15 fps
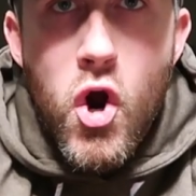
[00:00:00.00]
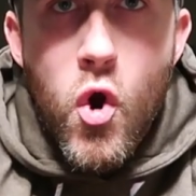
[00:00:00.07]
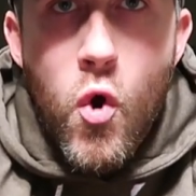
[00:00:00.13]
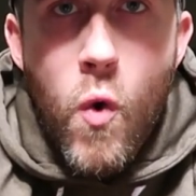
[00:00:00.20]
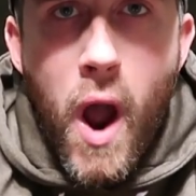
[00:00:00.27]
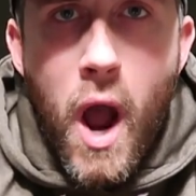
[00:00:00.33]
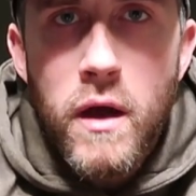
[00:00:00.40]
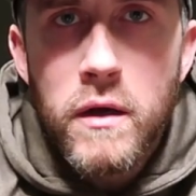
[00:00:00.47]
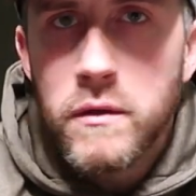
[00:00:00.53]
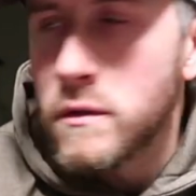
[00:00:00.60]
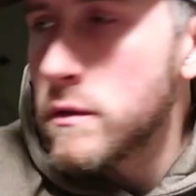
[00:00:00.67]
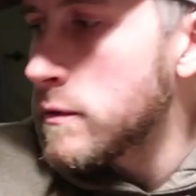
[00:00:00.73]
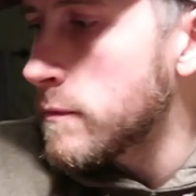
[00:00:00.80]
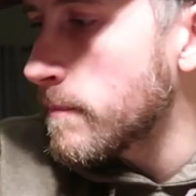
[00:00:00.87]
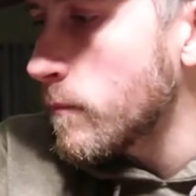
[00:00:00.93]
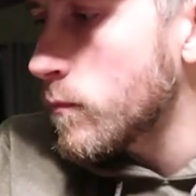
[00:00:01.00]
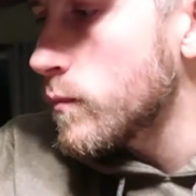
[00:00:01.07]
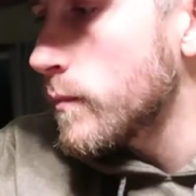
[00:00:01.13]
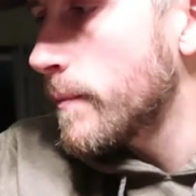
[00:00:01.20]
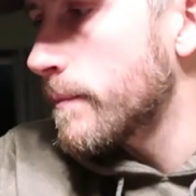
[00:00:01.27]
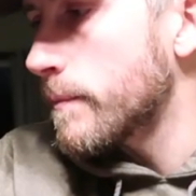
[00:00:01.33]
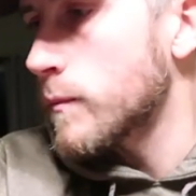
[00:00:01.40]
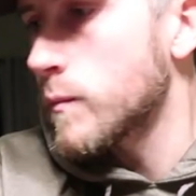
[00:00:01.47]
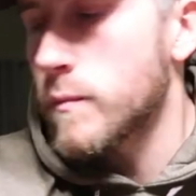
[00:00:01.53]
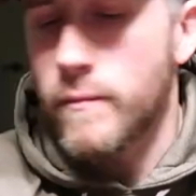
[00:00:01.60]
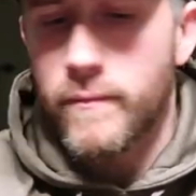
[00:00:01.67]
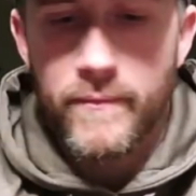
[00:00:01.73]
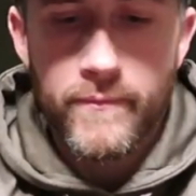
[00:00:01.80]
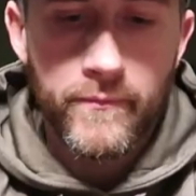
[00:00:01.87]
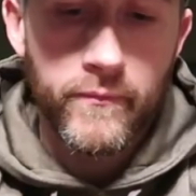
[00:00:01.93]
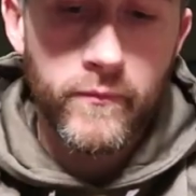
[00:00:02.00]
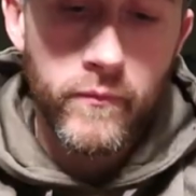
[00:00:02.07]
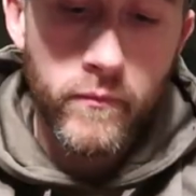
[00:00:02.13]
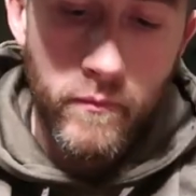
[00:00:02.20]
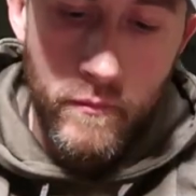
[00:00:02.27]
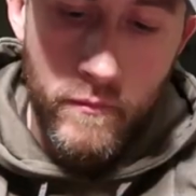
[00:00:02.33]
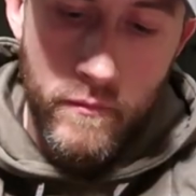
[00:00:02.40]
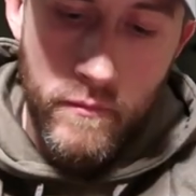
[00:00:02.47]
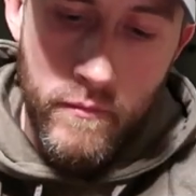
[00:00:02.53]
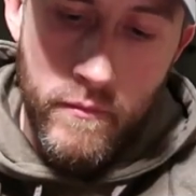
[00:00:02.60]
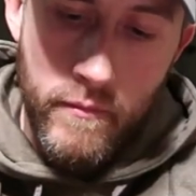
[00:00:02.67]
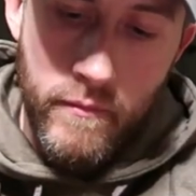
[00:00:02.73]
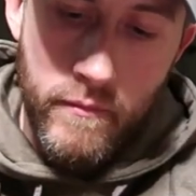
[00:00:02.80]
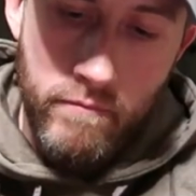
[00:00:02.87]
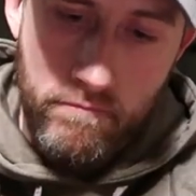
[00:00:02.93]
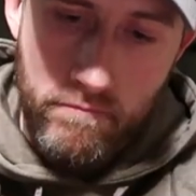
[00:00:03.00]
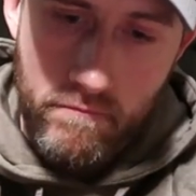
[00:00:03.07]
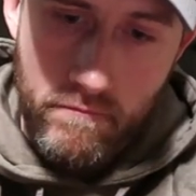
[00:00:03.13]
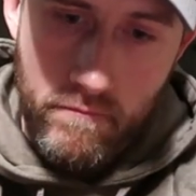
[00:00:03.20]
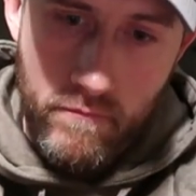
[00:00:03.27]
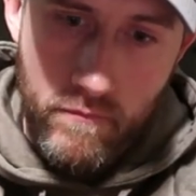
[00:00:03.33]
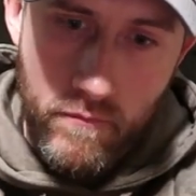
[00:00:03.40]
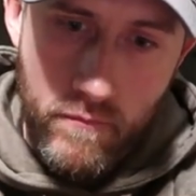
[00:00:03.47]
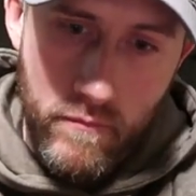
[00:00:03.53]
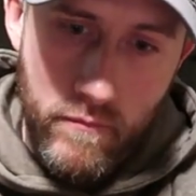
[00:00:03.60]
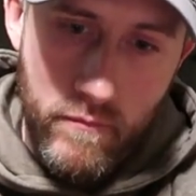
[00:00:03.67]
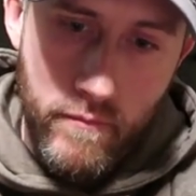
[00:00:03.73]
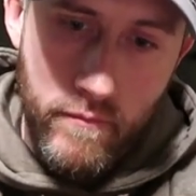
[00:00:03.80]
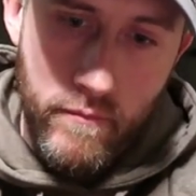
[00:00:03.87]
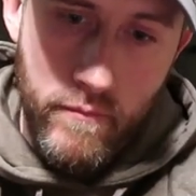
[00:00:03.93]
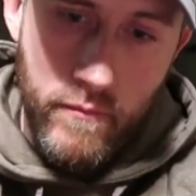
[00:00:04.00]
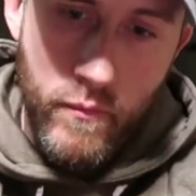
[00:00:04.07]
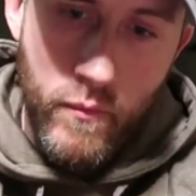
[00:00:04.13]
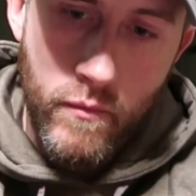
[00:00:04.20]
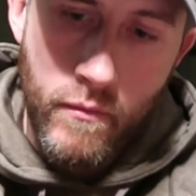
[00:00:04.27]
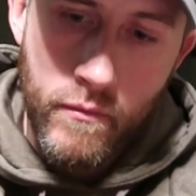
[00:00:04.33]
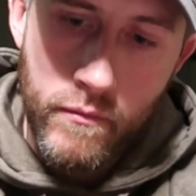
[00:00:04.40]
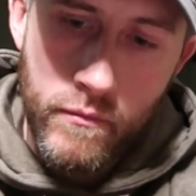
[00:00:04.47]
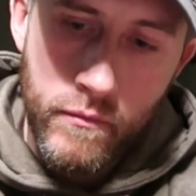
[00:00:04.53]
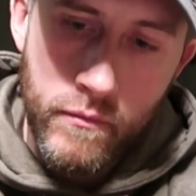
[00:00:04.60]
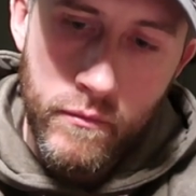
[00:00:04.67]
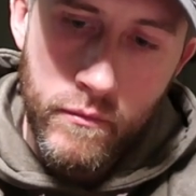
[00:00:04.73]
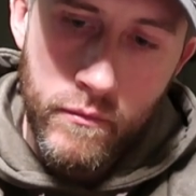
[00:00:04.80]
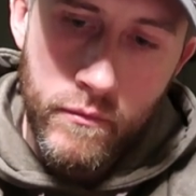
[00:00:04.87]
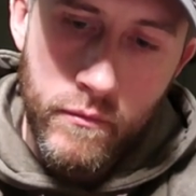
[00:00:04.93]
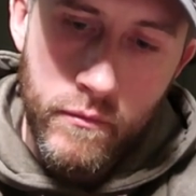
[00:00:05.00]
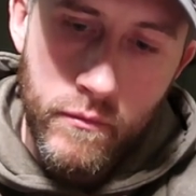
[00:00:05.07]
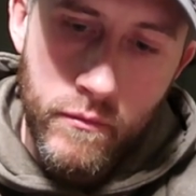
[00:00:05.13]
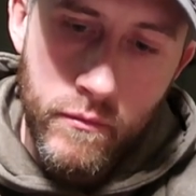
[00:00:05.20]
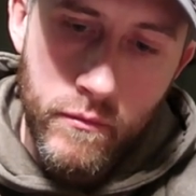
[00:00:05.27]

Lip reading: Nothing is said.